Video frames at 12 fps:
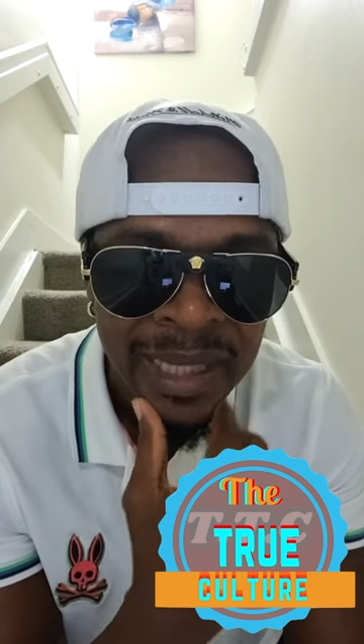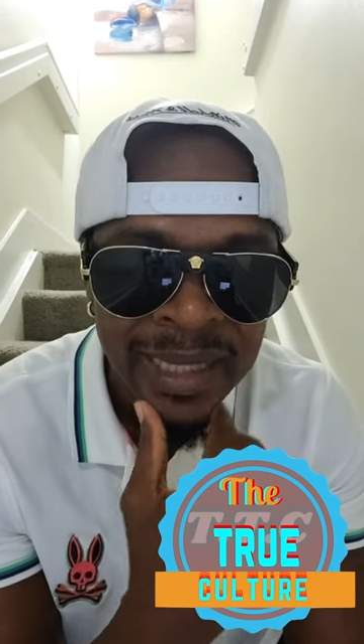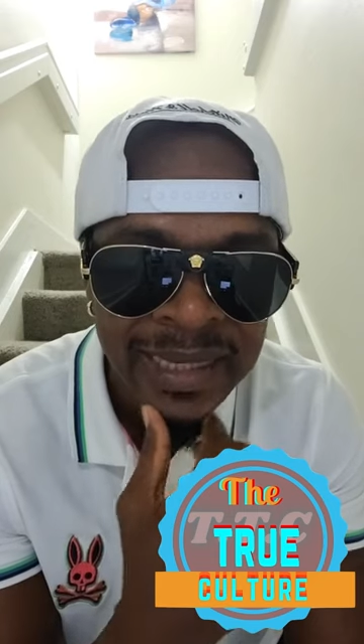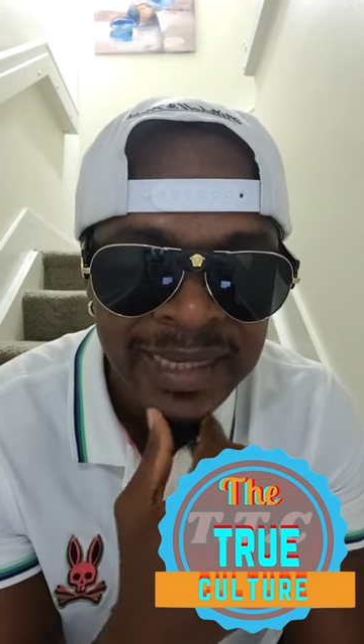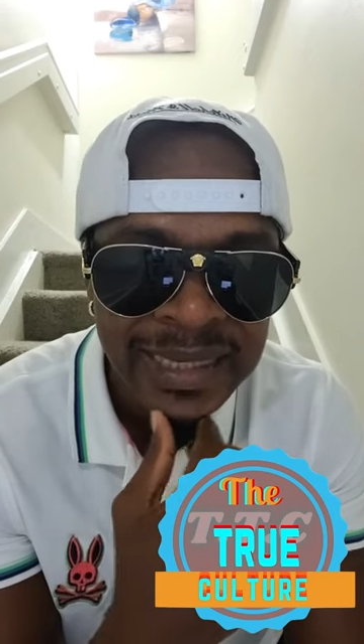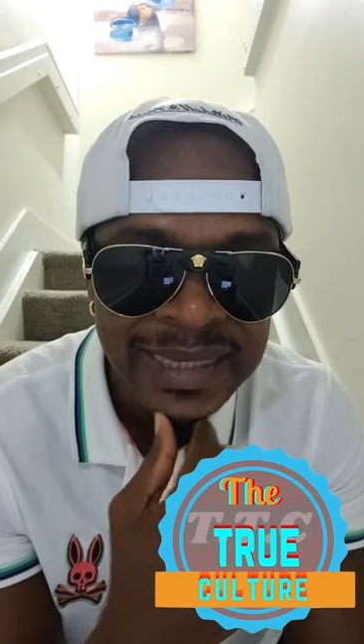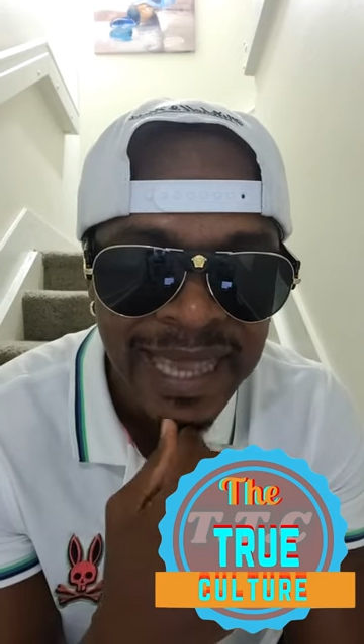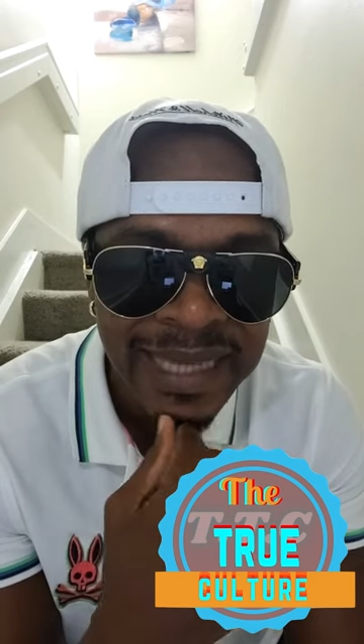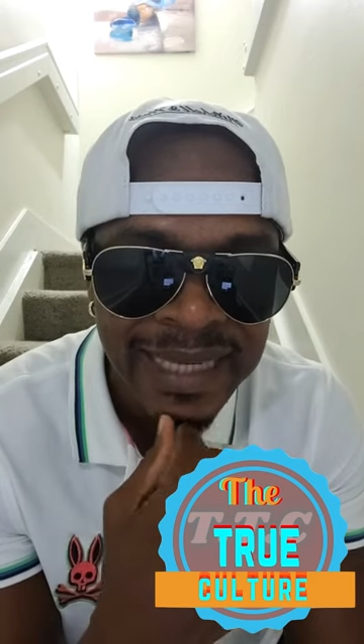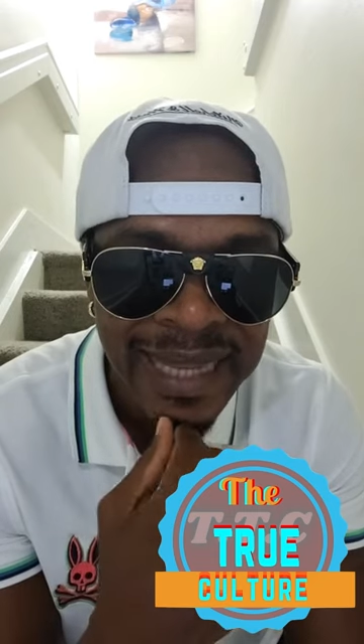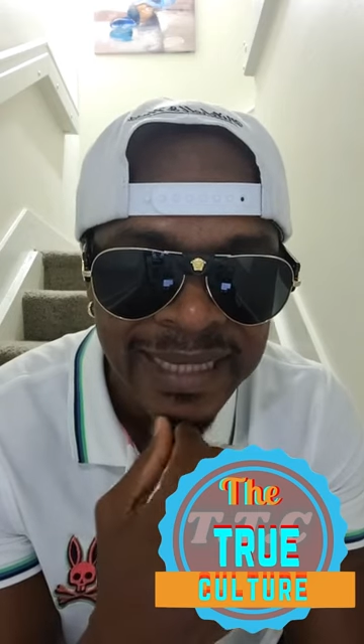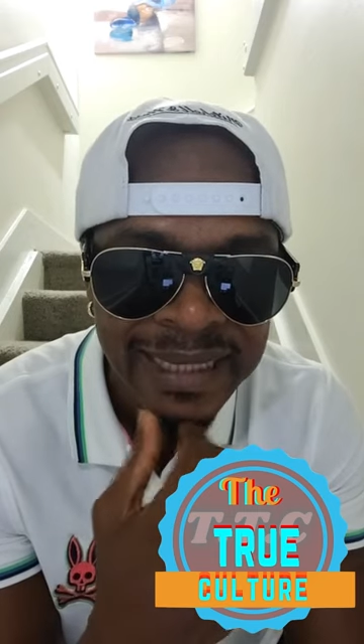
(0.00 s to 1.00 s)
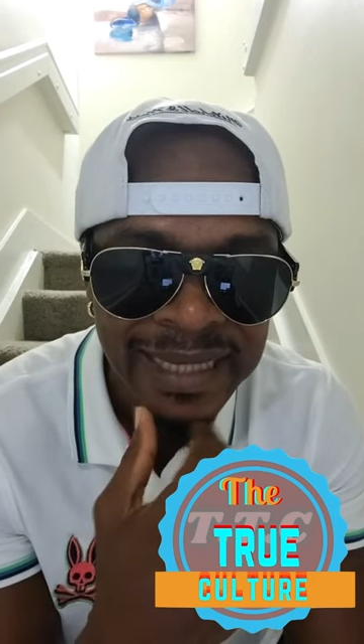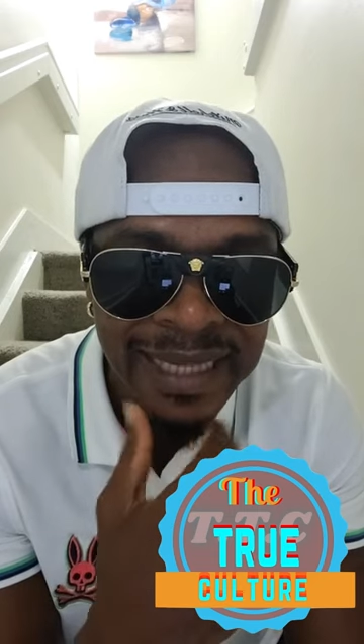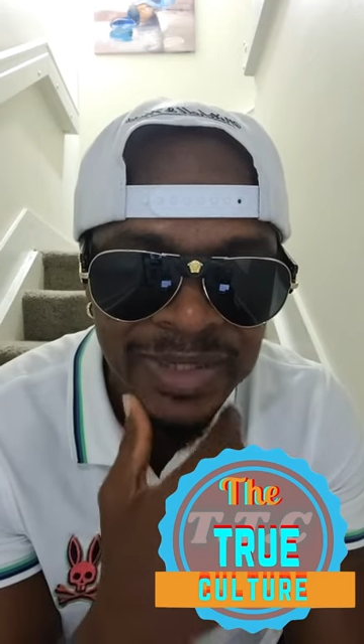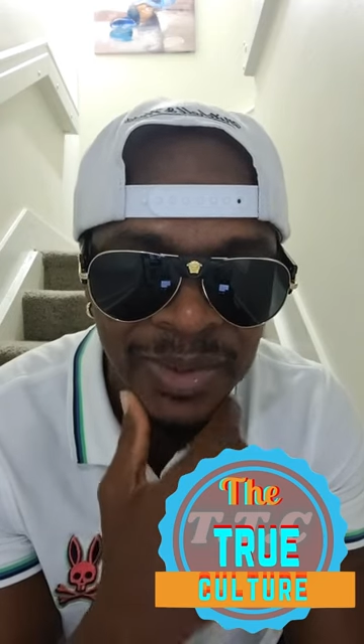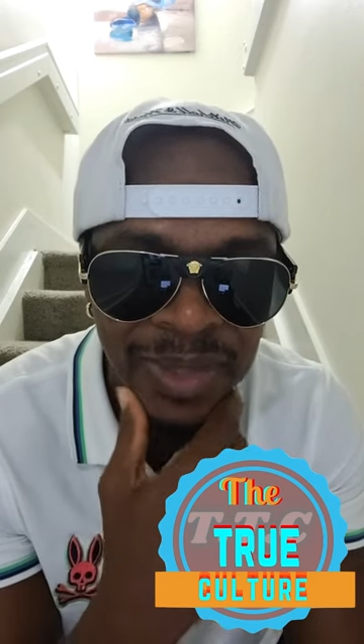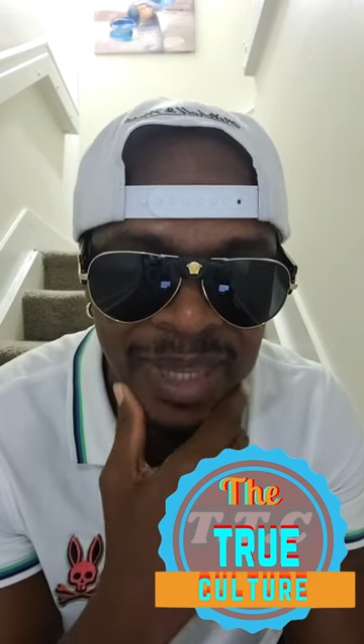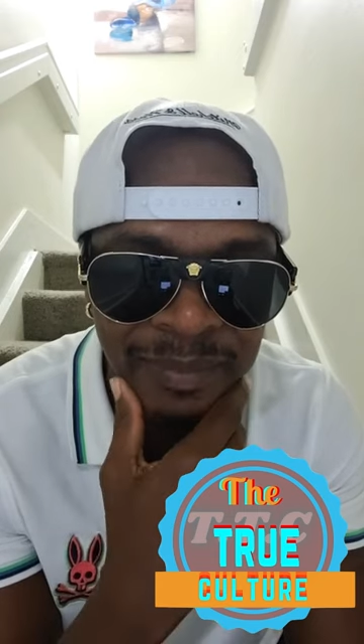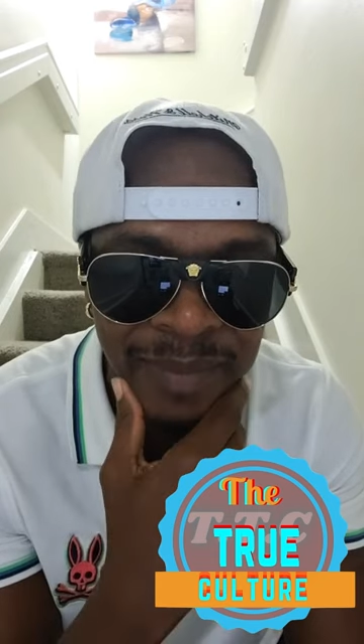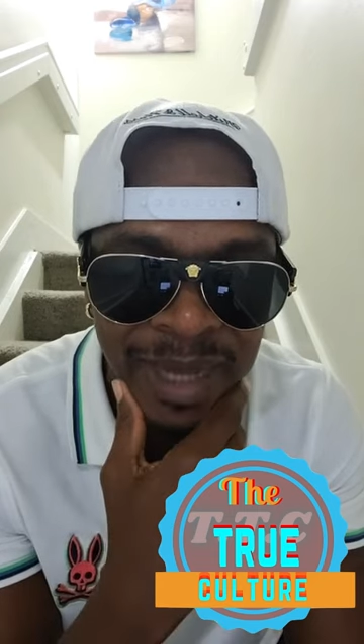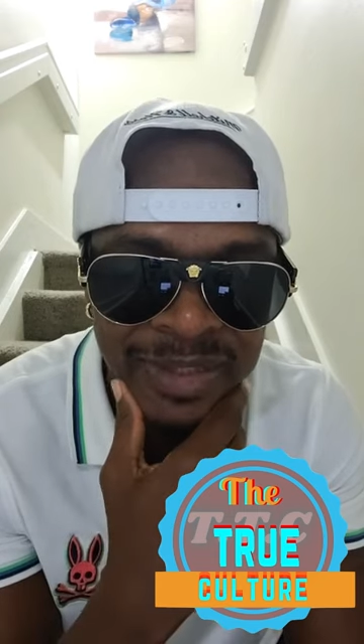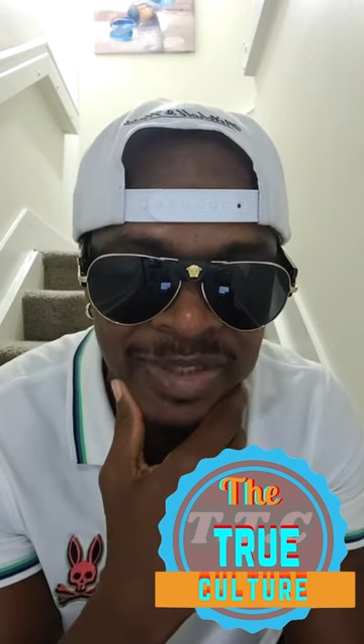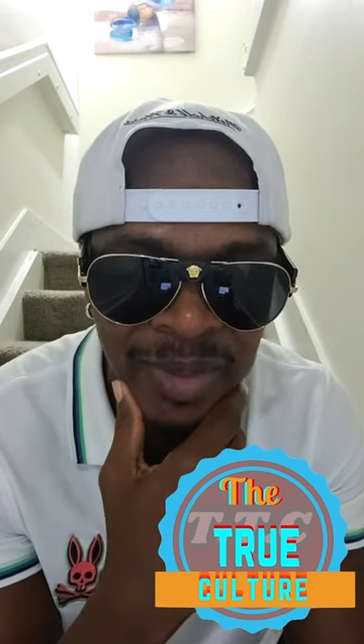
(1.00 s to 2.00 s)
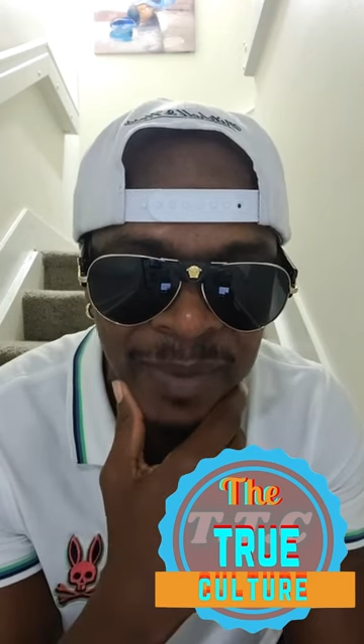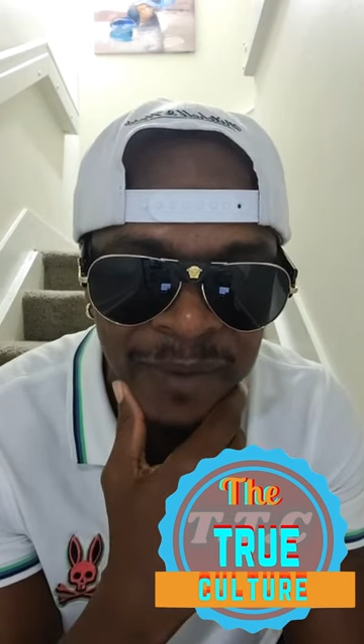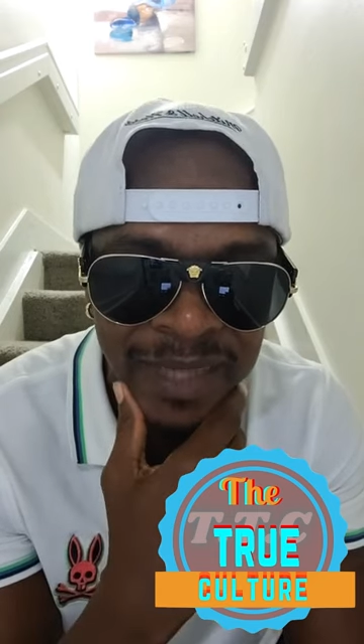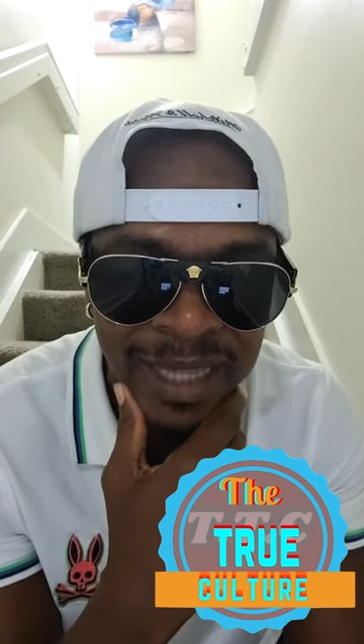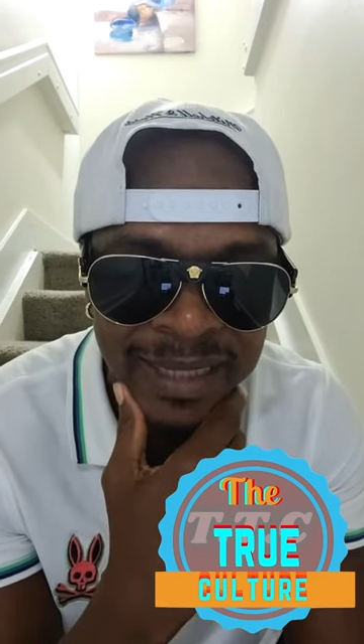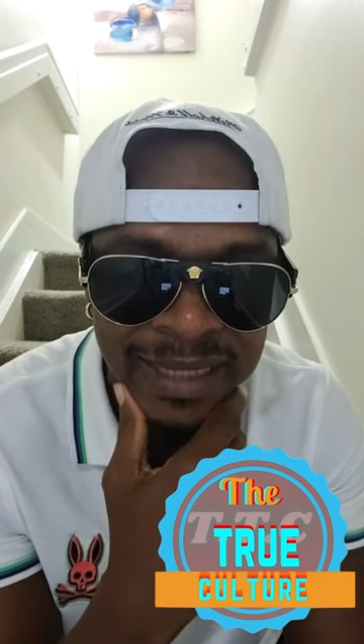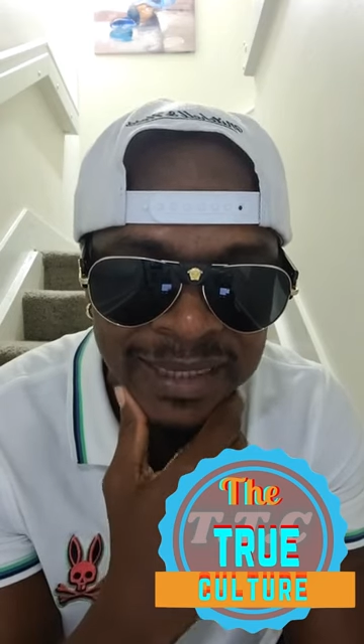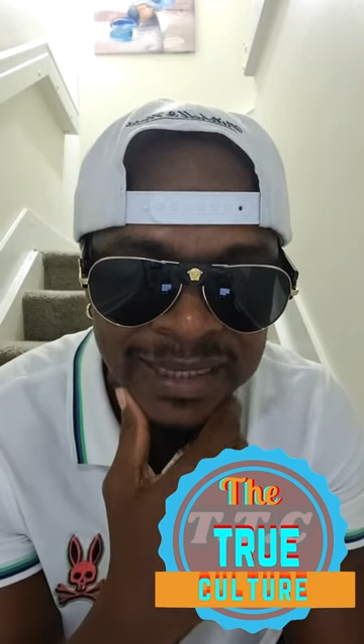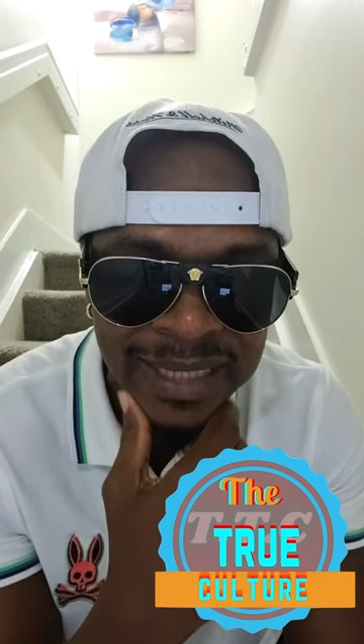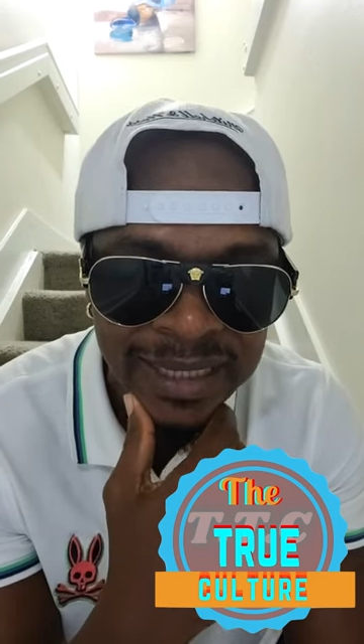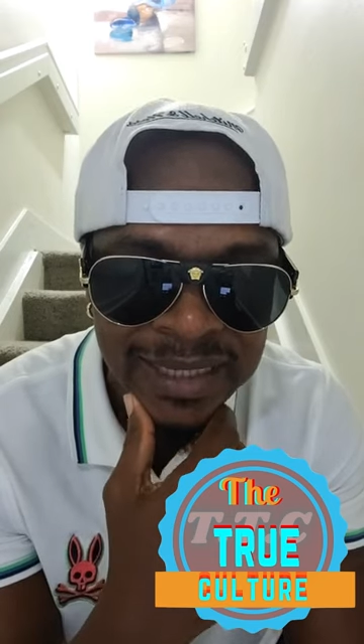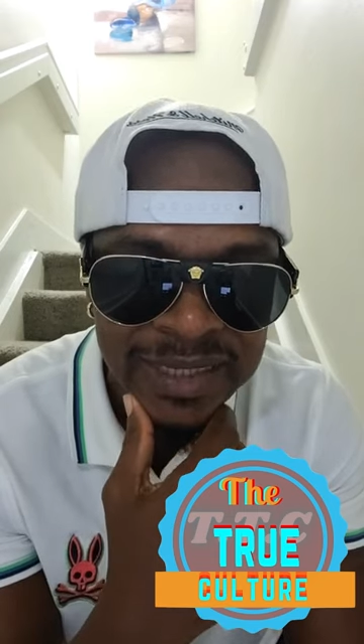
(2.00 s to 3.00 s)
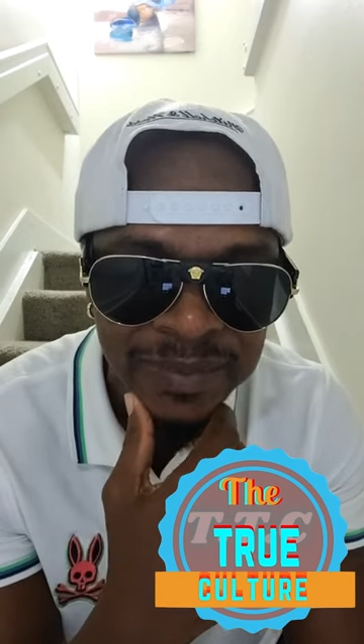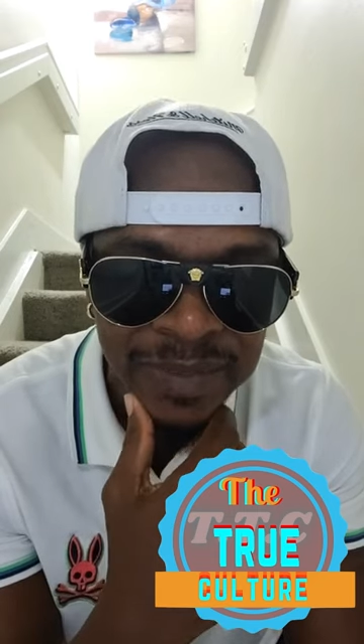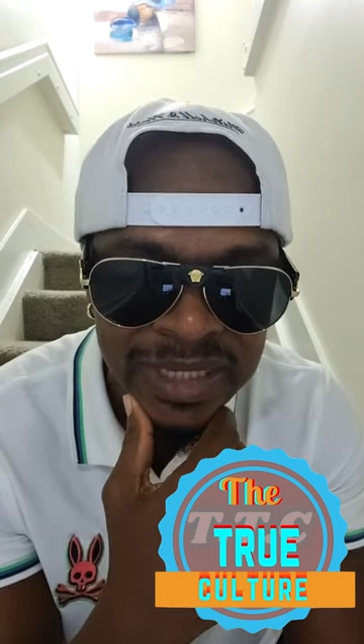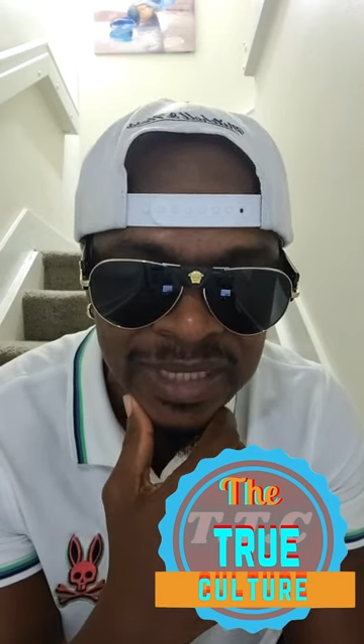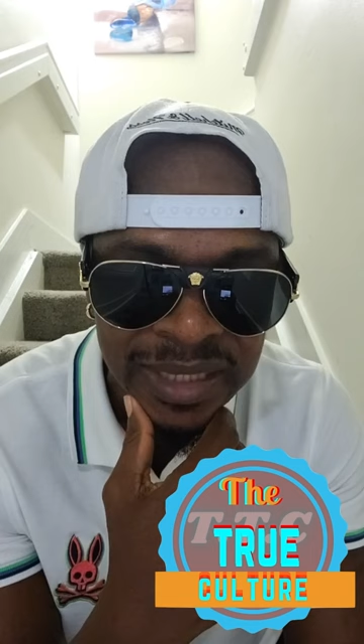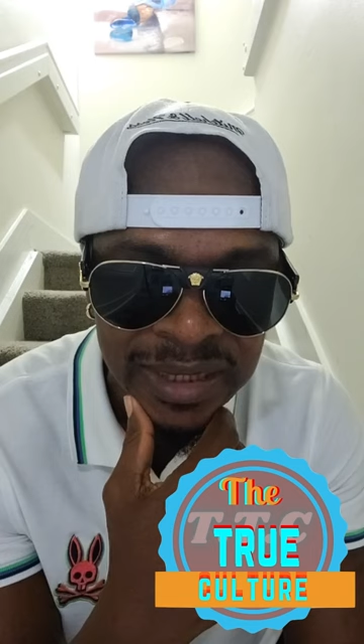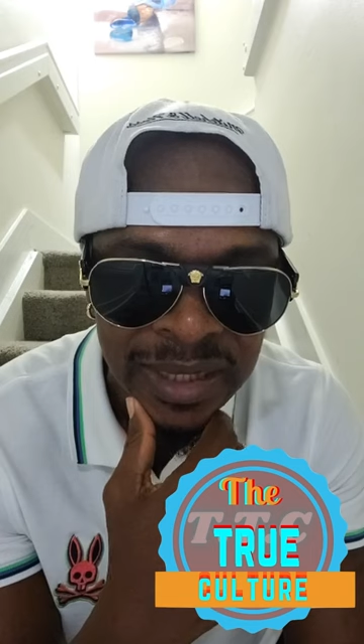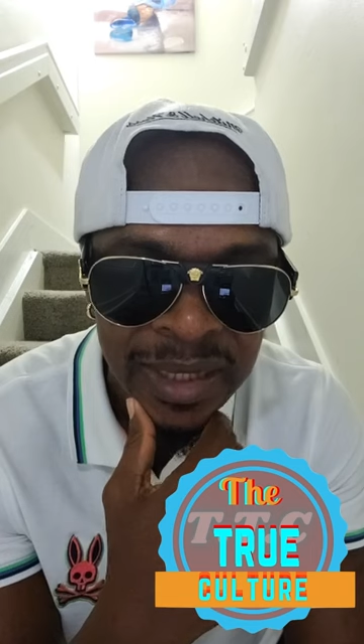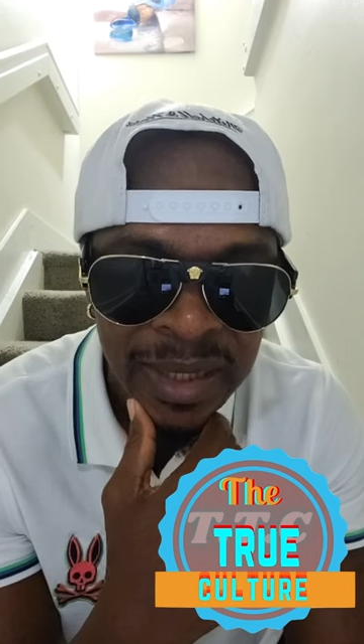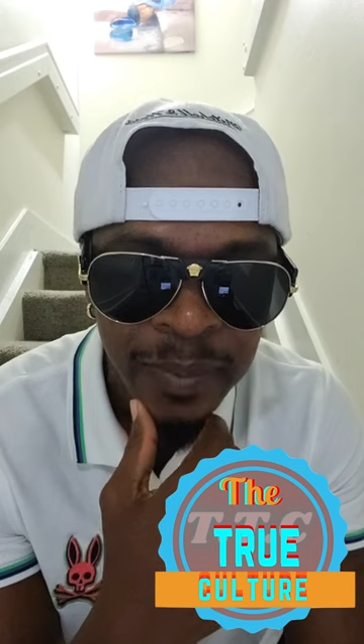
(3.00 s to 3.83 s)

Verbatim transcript: He decided that he has to get back some of the attention he's missing.